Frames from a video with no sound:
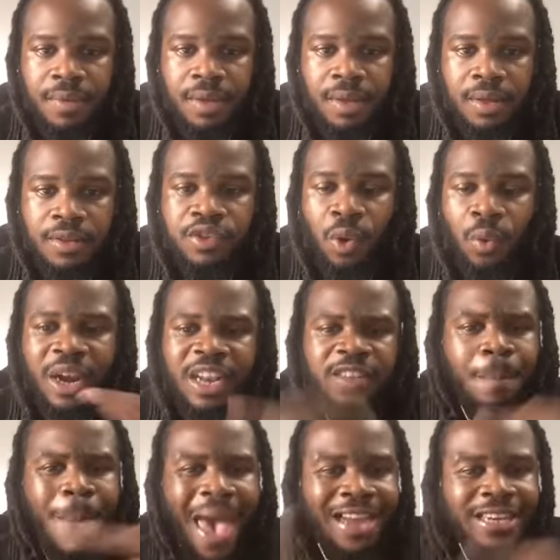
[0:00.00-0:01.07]
So what is
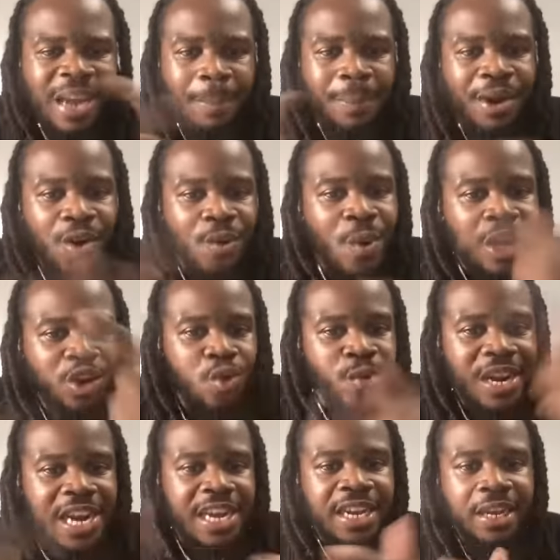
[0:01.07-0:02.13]
backed up here? What do we
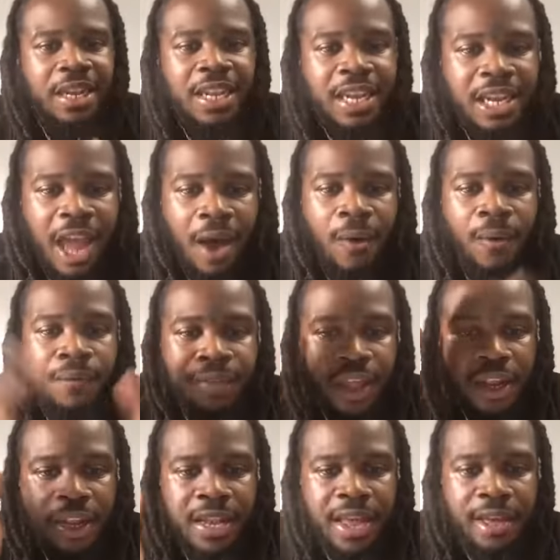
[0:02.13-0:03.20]
need to clean out? The
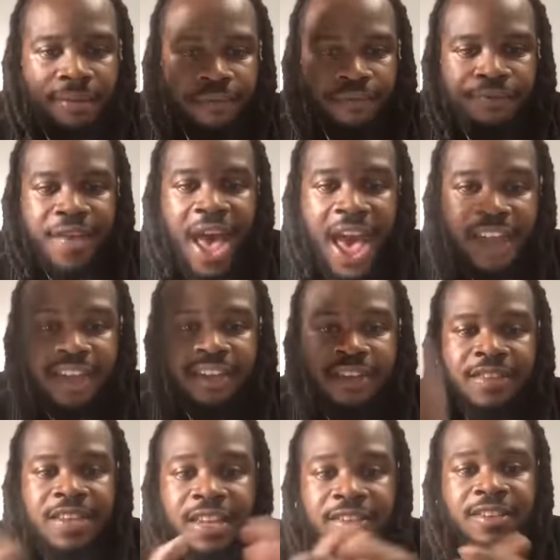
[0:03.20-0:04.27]
lymphatic
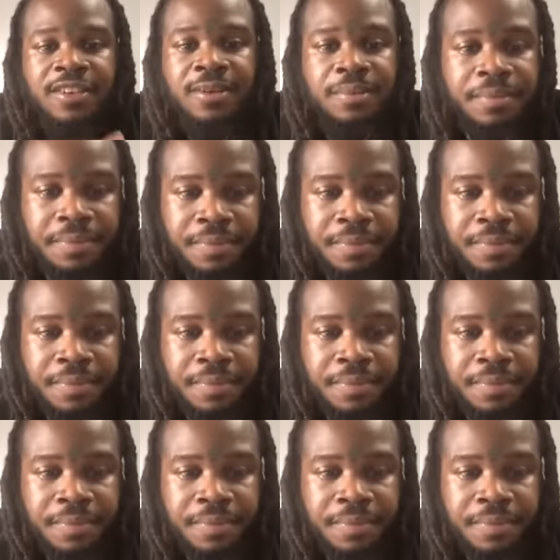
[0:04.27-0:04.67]
system.